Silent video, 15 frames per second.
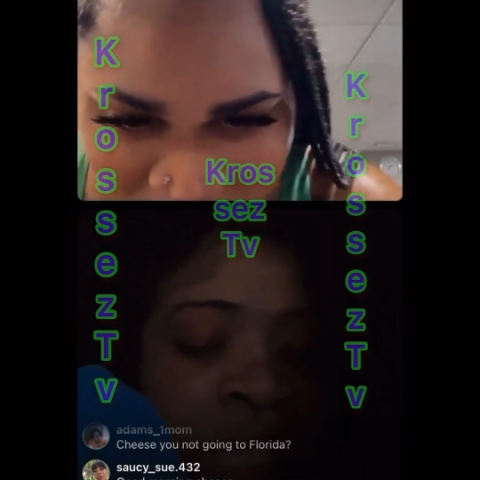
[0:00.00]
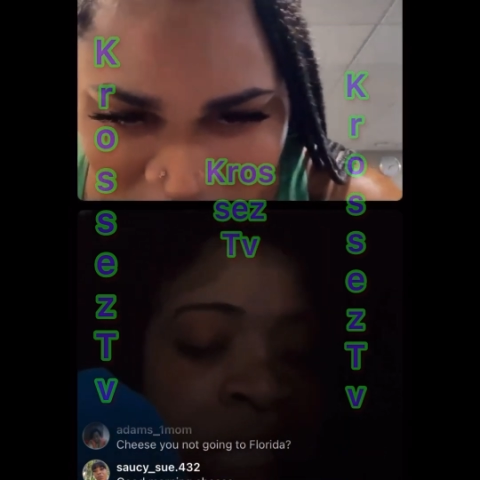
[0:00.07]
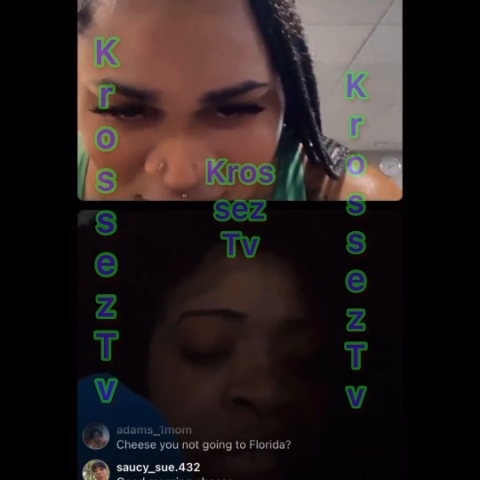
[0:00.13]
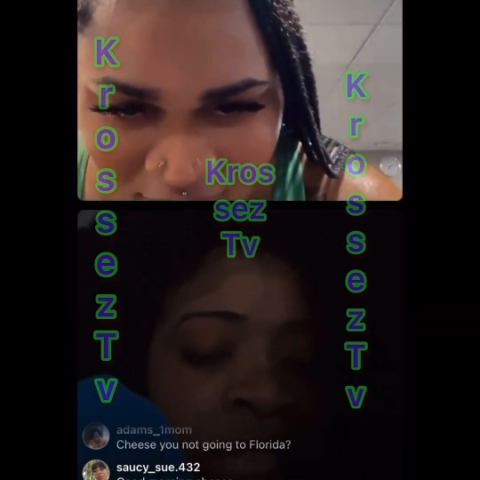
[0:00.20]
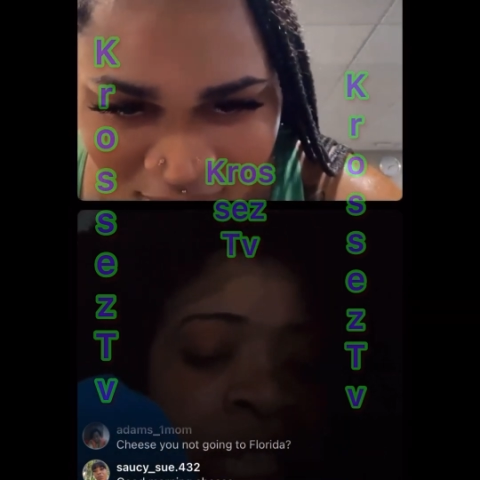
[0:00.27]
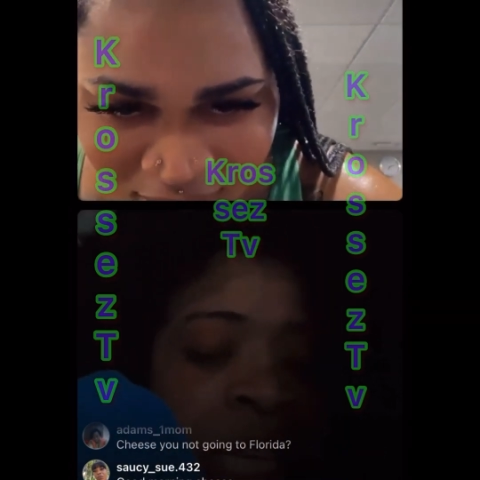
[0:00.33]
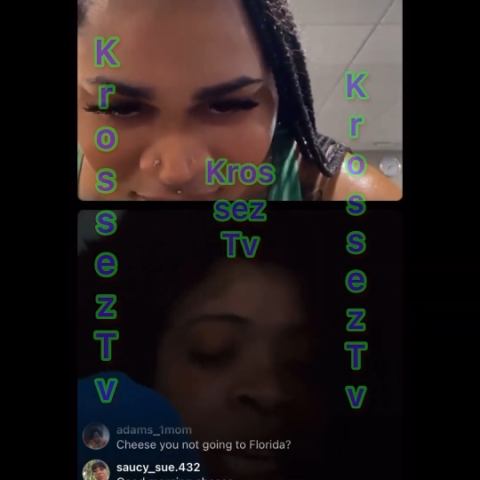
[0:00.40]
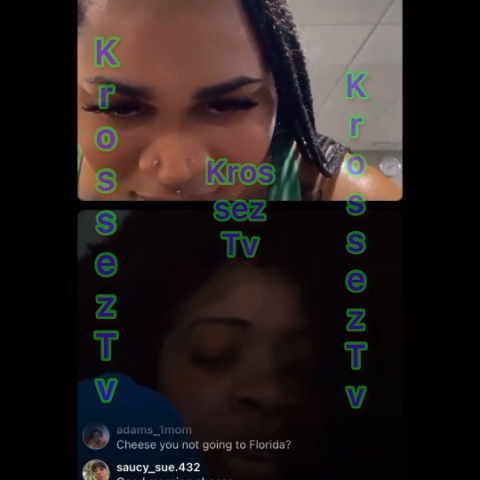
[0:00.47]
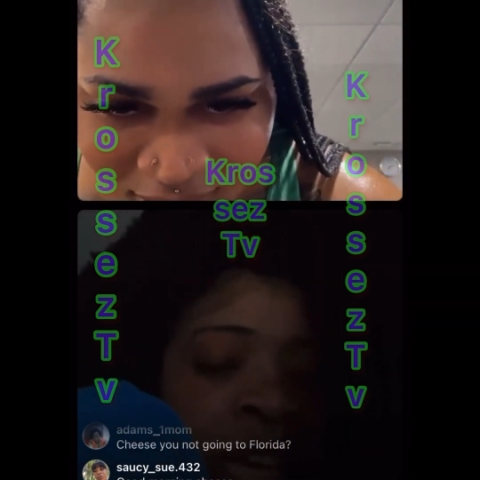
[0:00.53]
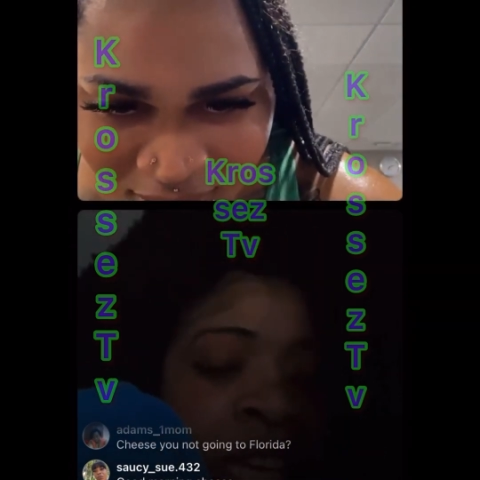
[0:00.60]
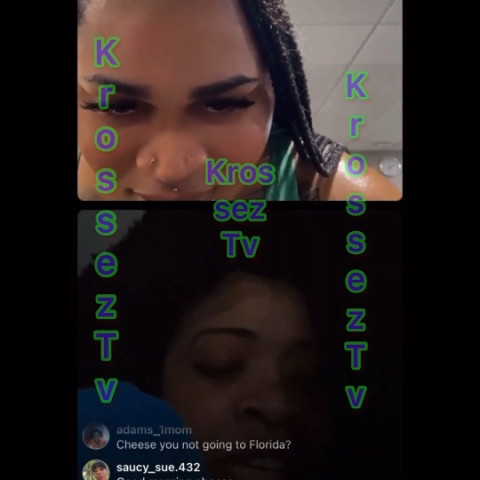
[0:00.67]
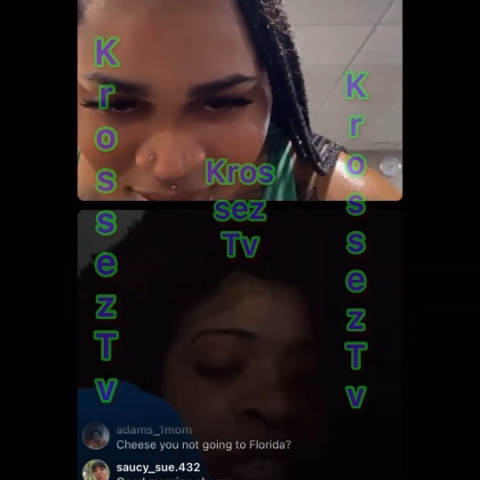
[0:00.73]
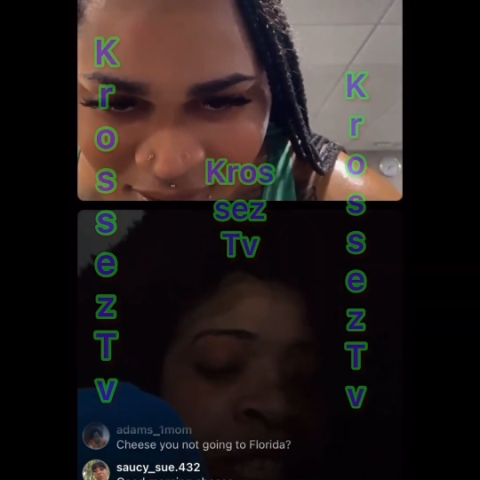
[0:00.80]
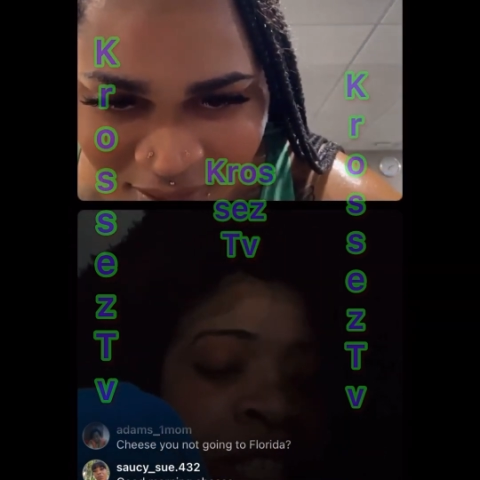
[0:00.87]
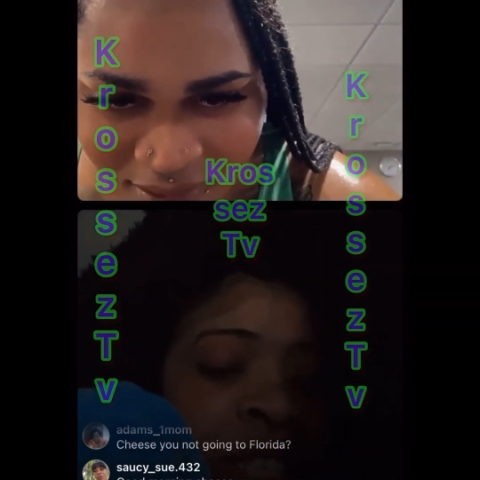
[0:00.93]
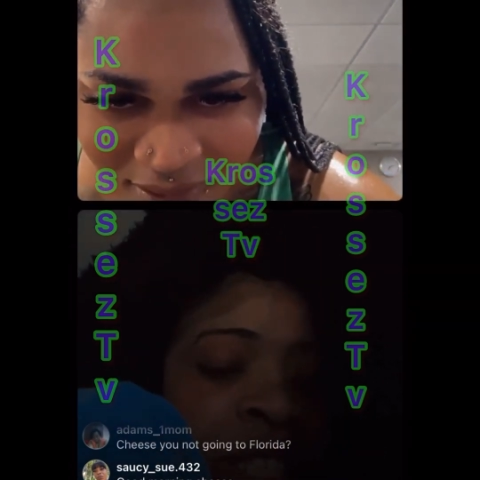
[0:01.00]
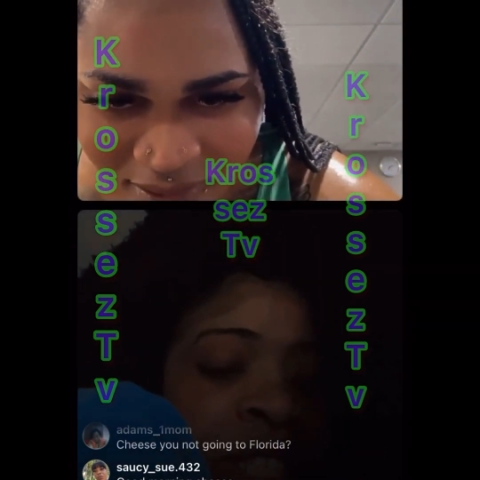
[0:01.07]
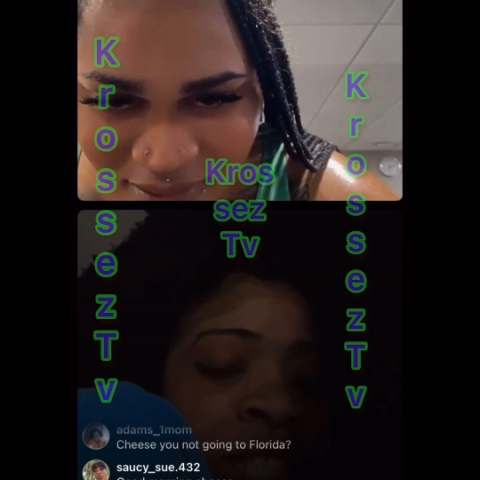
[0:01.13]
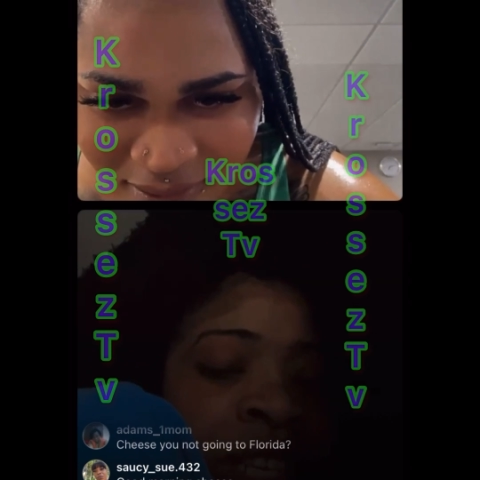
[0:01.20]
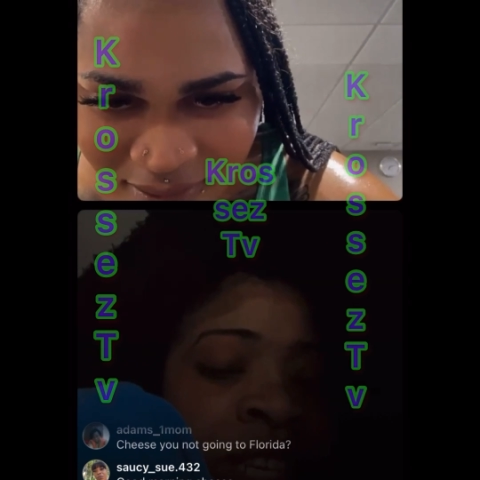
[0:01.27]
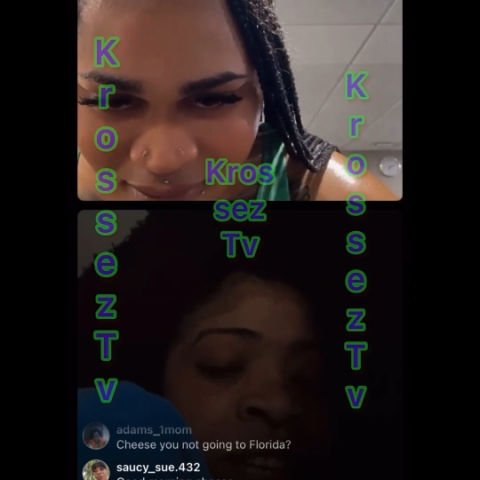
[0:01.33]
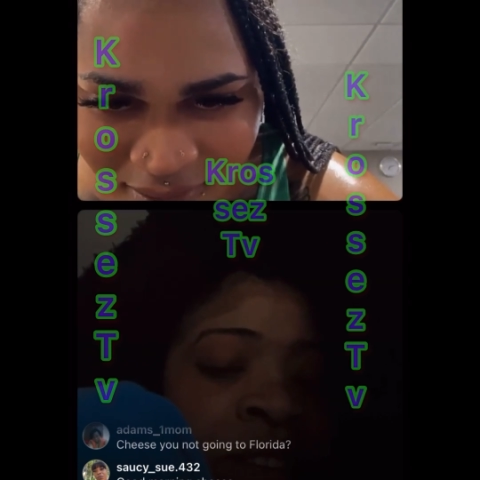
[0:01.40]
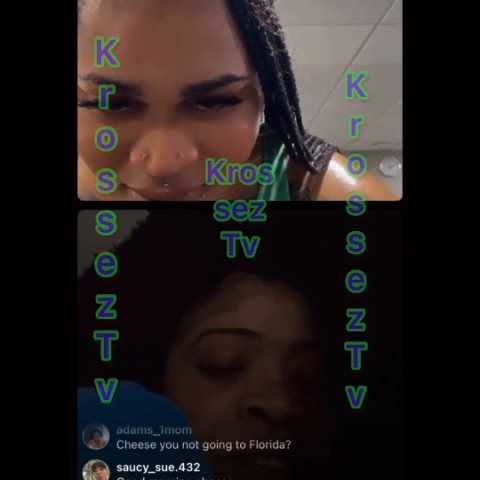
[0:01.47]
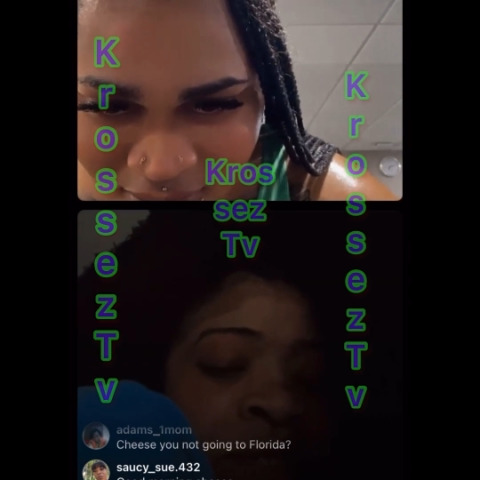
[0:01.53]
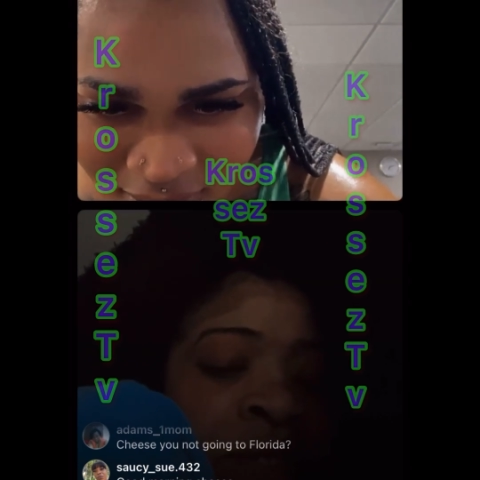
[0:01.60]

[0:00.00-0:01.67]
it. You're not